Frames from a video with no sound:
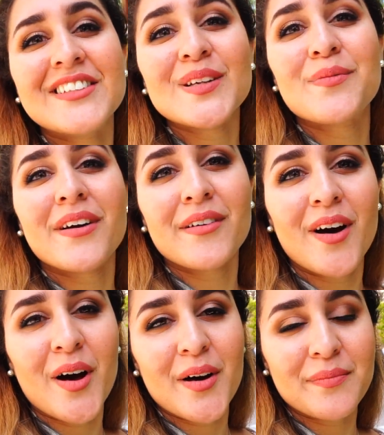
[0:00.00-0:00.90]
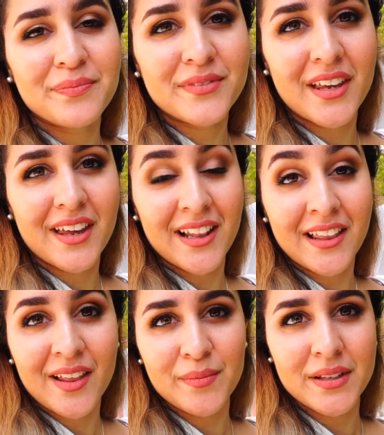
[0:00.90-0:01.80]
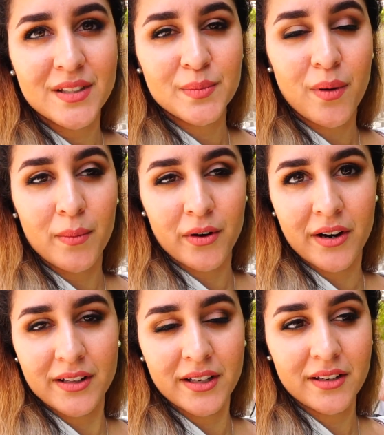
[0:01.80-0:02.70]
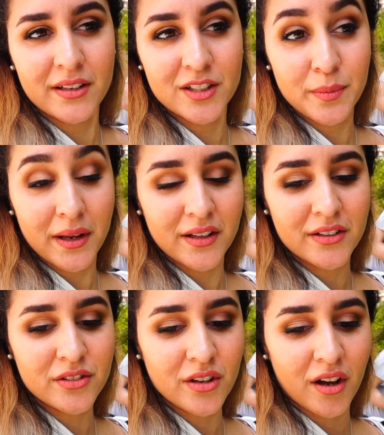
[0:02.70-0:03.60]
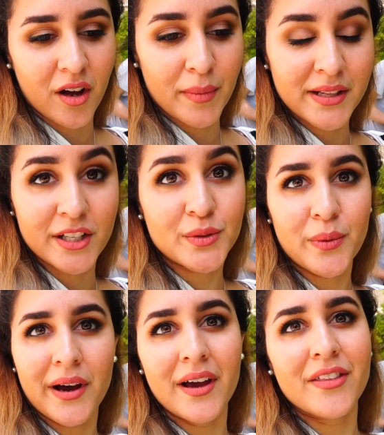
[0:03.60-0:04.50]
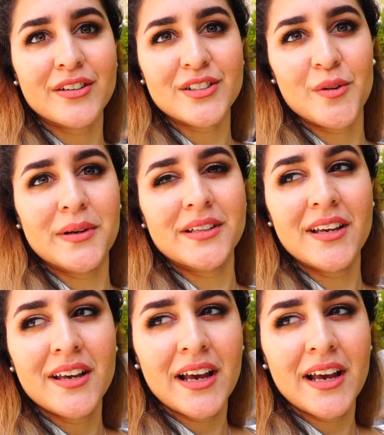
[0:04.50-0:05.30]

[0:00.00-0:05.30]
So Grenada means pomegranate in Spanish, and that's why there's so many.